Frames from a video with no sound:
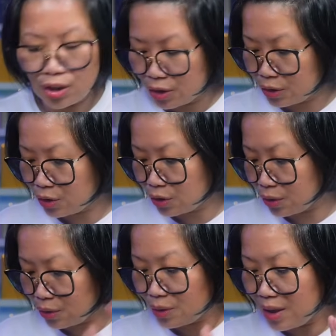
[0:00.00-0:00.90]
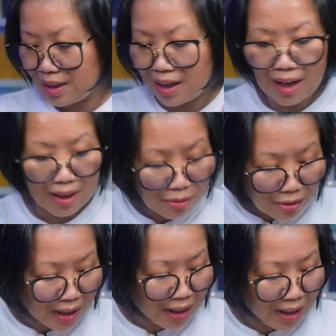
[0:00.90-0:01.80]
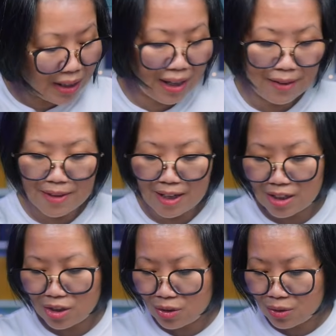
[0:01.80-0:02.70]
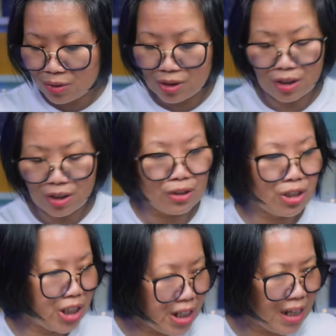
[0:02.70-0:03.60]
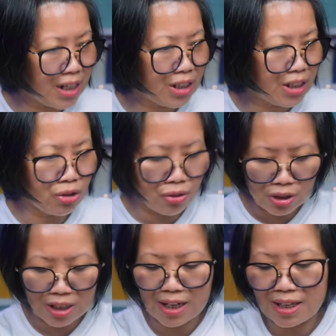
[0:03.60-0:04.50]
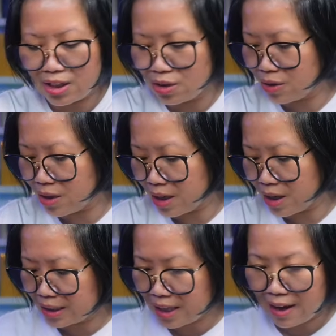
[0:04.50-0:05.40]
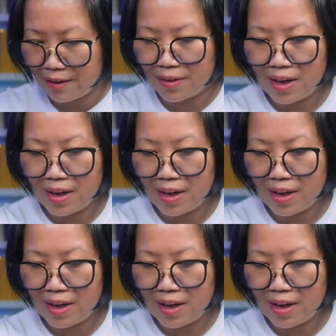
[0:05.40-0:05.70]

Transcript: So I really love that Shika, Shania, that you guys have,